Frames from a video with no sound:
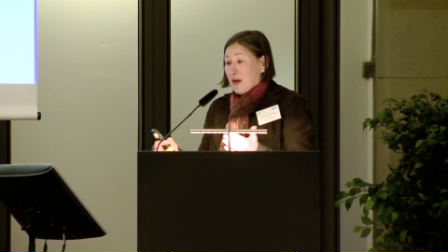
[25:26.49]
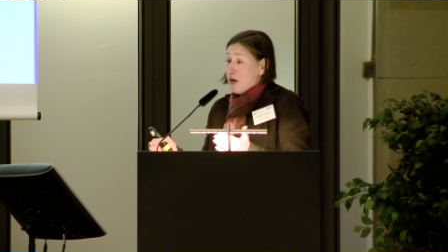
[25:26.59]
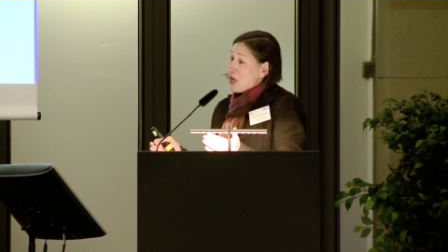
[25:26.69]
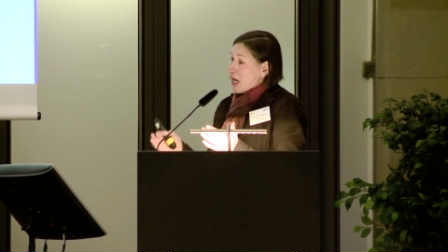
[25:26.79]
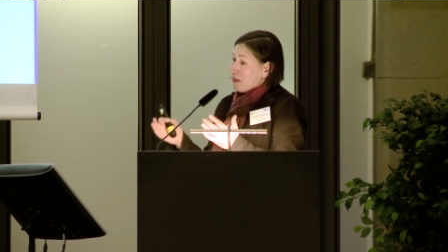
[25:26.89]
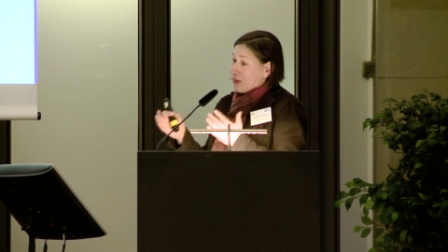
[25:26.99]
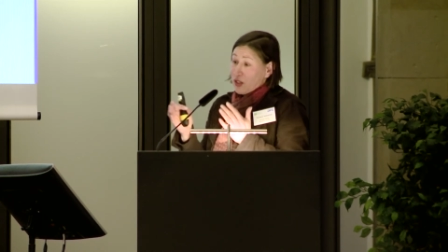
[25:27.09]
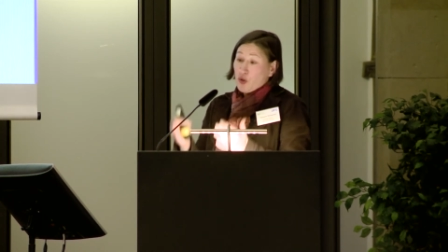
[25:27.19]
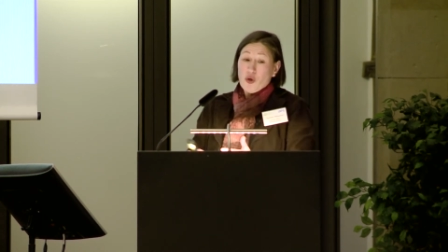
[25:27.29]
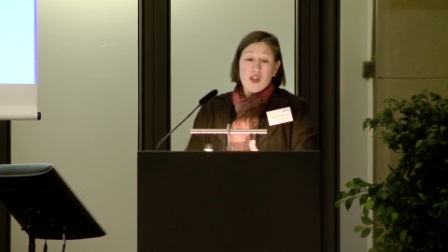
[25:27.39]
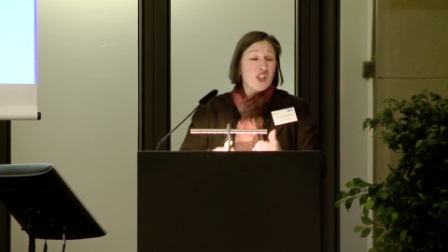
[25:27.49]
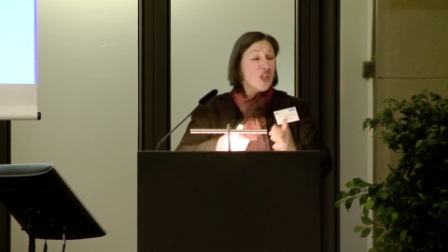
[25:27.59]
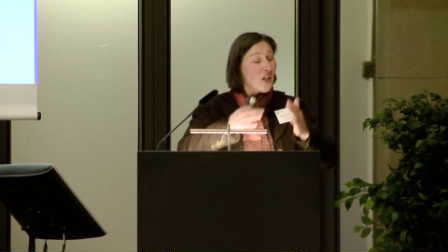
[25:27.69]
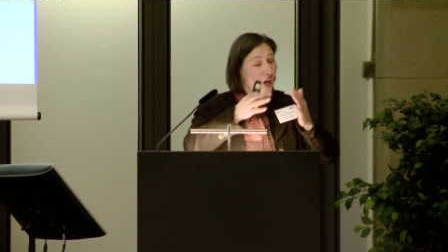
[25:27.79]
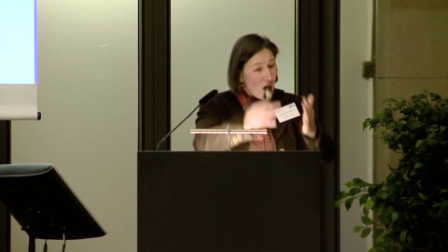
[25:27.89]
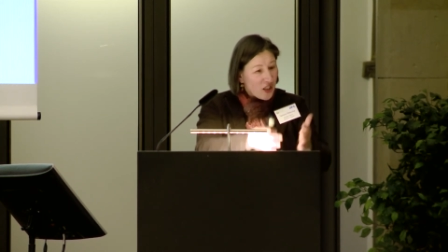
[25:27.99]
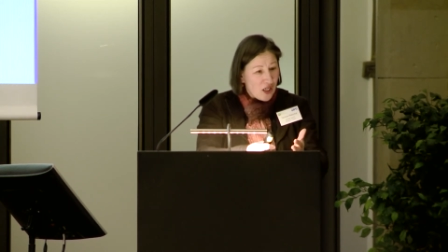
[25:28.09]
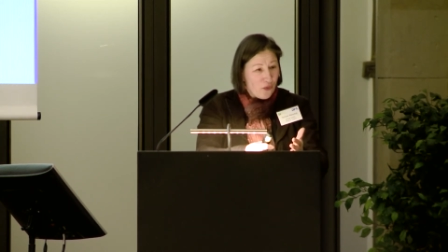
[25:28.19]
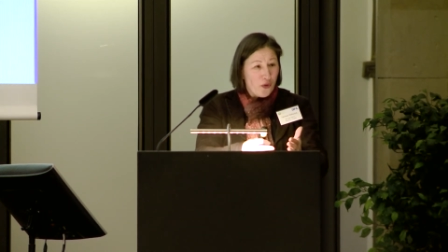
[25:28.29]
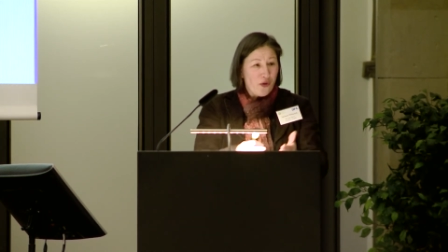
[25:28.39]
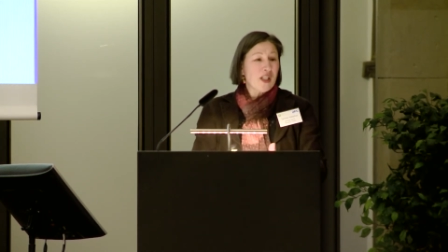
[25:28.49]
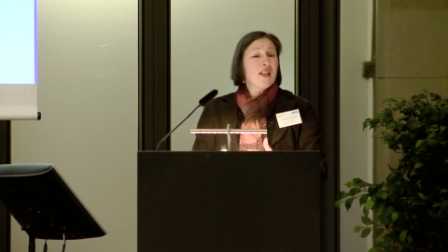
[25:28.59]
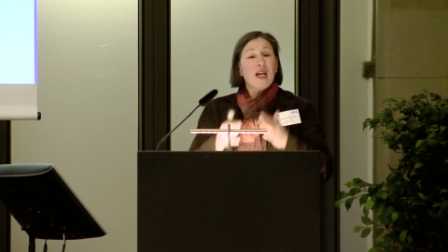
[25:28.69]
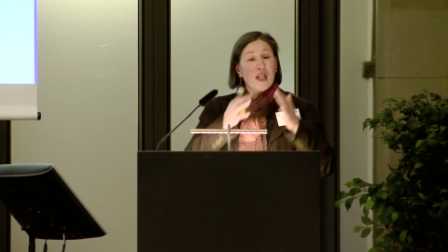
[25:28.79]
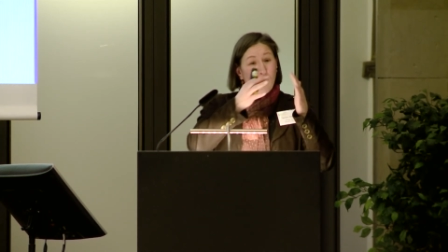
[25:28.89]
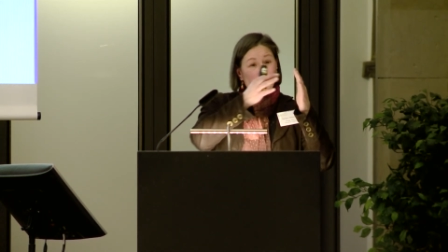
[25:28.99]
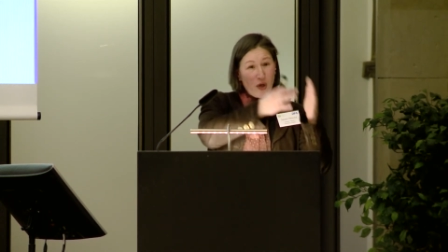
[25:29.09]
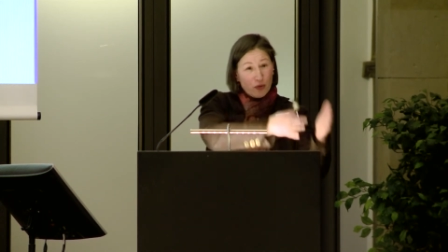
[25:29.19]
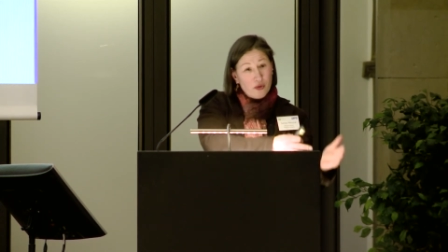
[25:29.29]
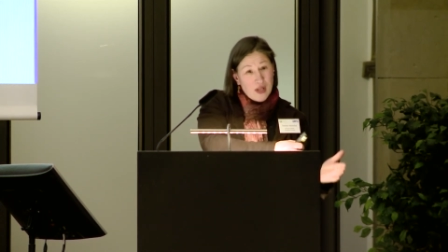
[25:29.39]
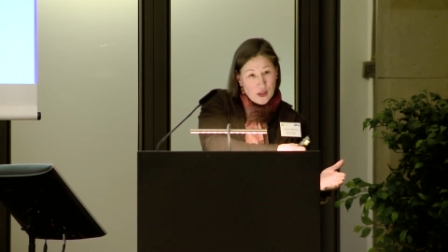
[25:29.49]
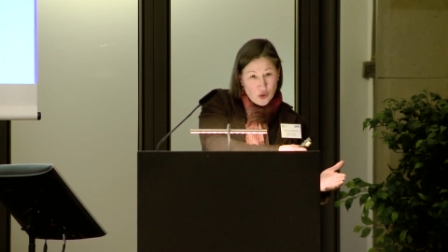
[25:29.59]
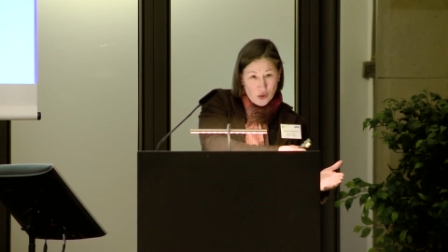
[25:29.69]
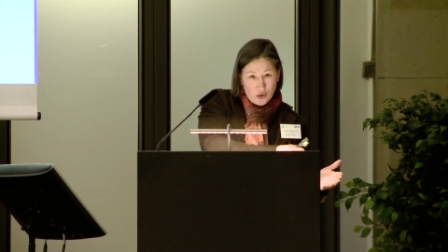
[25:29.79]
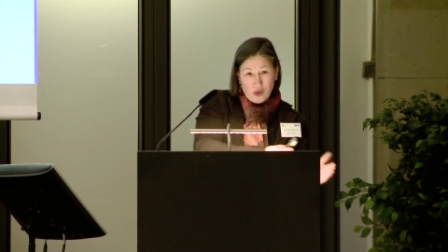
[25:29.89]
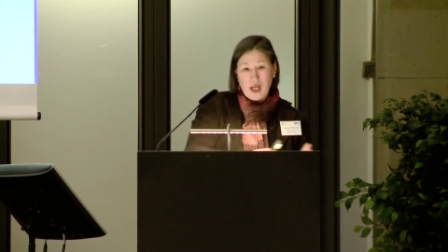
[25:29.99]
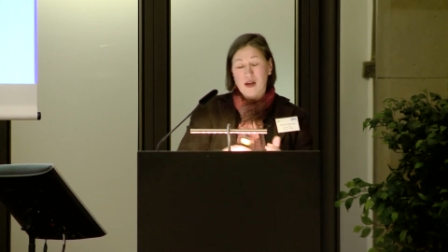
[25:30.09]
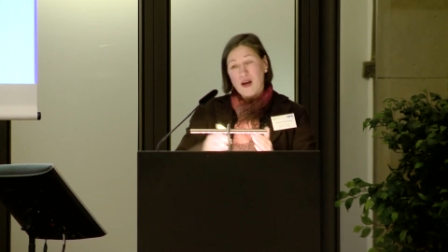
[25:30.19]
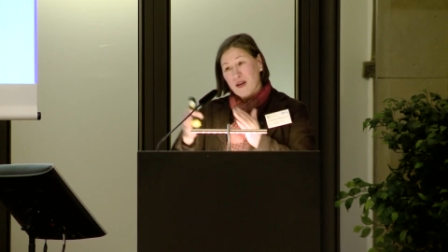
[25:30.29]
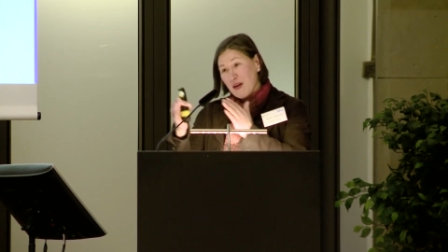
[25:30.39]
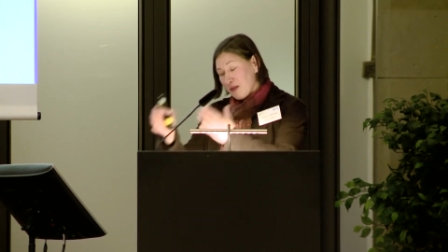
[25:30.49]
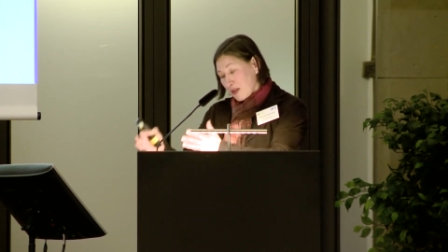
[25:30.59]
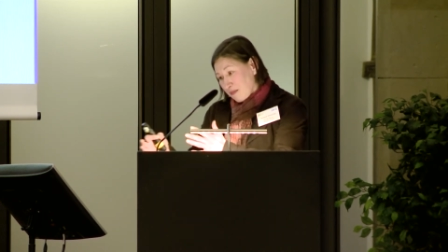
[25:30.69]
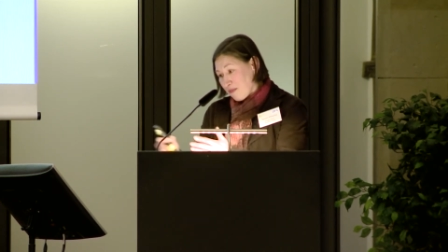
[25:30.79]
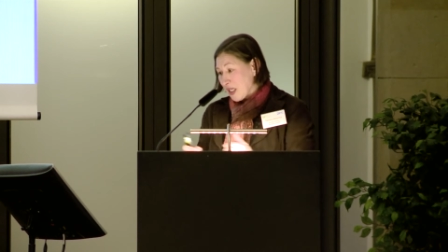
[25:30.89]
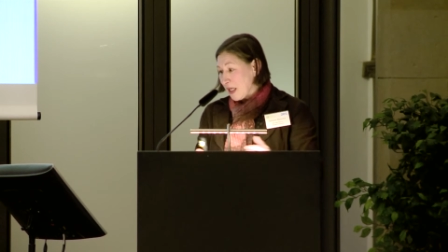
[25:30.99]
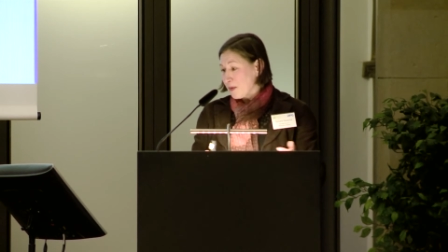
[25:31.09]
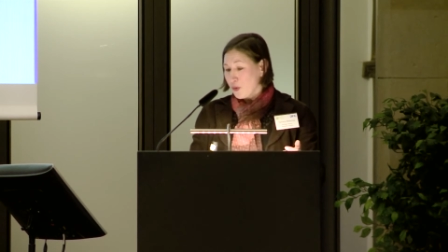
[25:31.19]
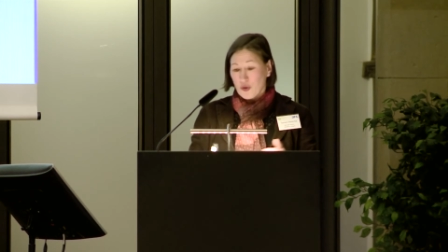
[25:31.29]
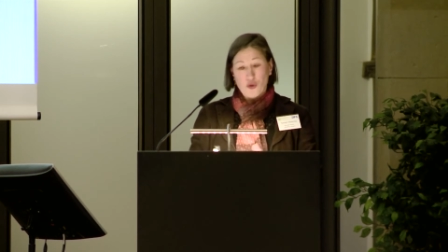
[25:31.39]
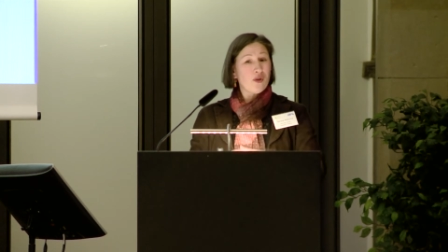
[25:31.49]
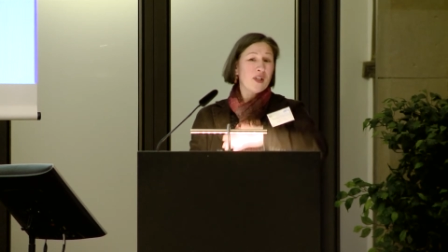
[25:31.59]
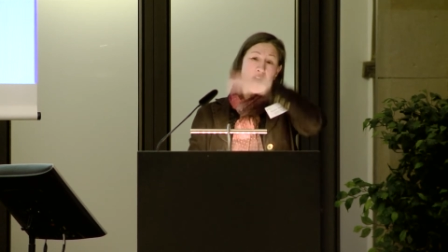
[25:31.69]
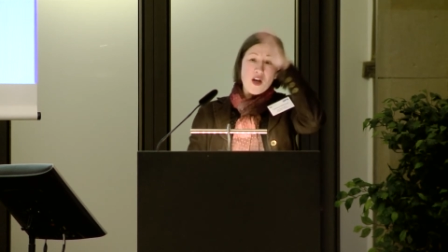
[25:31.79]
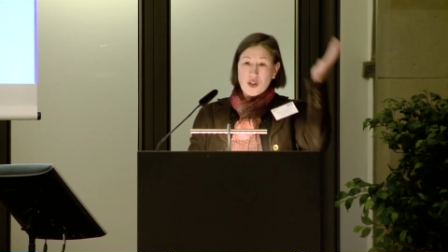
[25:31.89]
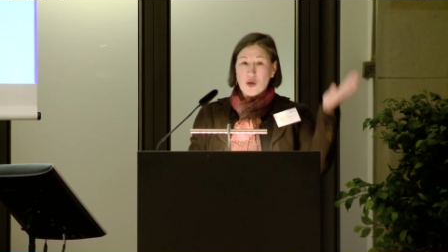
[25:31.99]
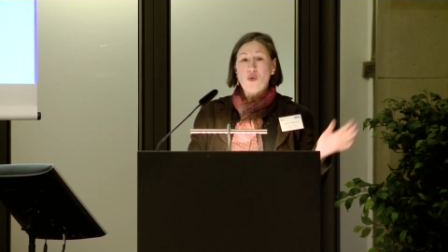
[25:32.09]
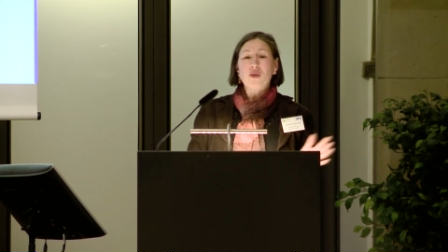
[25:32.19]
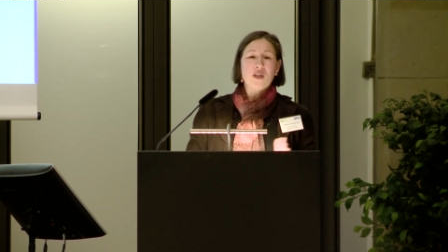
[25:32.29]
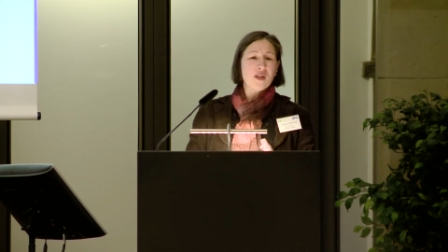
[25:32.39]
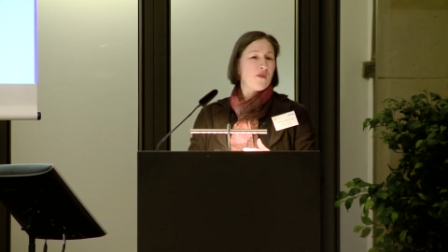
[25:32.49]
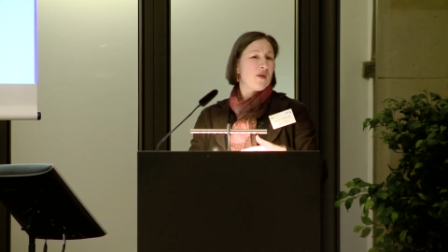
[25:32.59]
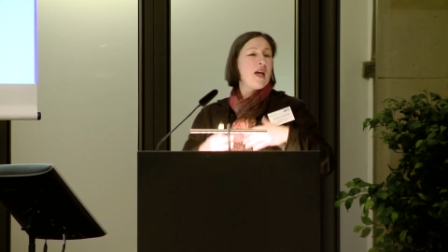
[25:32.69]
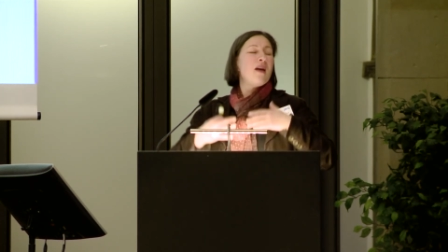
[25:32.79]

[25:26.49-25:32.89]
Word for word: Okay, this journal is not asking for all that. I, I will go to that journal and, and not uh, to the journal that's asking all that stuff.